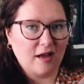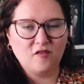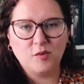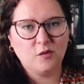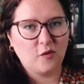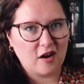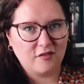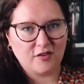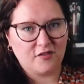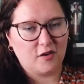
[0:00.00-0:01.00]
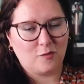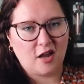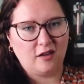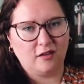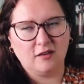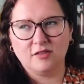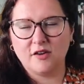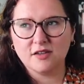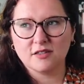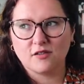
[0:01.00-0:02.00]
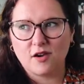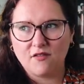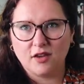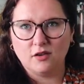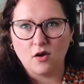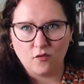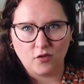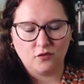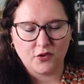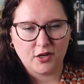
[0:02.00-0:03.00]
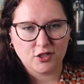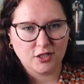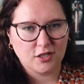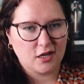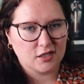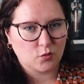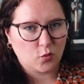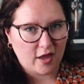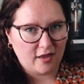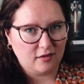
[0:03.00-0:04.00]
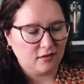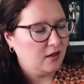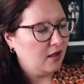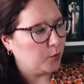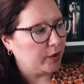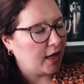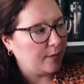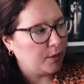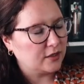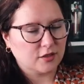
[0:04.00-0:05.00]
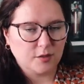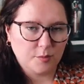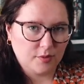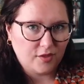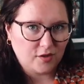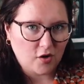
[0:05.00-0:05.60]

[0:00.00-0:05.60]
I've been aware of it for a while. There is a graphic novel version as well, but I picked up the